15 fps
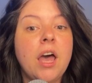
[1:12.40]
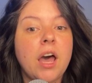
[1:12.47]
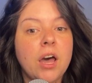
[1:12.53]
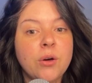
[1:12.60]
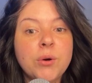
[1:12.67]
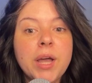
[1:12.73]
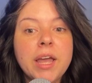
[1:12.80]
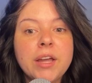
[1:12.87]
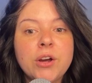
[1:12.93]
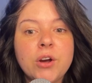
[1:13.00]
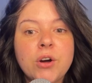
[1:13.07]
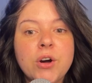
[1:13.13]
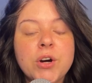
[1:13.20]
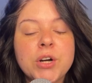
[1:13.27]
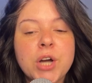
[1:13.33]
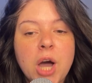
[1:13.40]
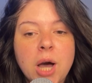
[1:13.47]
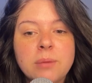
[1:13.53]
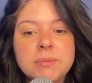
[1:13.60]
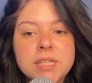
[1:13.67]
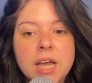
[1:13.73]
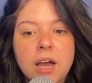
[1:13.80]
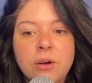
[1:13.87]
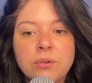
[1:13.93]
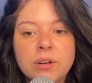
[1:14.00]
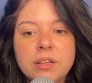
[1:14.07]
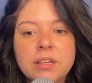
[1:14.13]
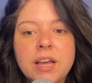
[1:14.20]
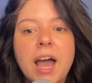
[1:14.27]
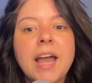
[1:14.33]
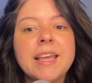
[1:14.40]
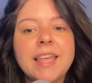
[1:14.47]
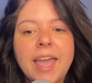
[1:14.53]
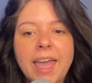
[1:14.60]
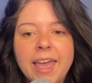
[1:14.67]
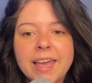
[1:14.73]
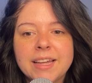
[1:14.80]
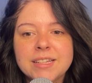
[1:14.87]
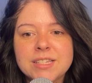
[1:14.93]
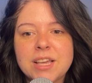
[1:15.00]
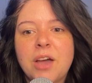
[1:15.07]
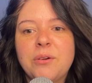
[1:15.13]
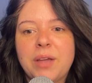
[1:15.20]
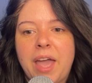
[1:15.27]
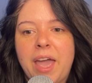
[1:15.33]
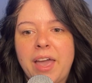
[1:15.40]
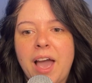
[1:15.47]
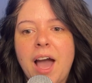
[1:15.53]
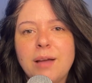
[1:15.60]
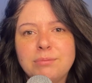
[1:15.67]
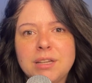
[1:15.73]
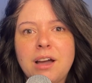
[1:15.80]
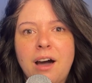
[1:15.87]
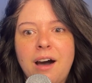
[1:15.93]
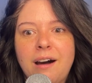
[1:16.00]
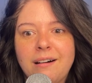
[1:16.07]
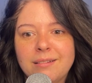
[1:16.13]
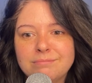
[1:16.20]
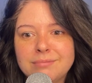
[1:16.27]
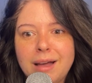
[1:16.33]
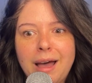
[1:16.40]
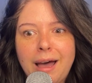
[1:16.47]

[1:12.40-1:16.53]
Okay, girl, calm down. I can't, okay? I'm calm.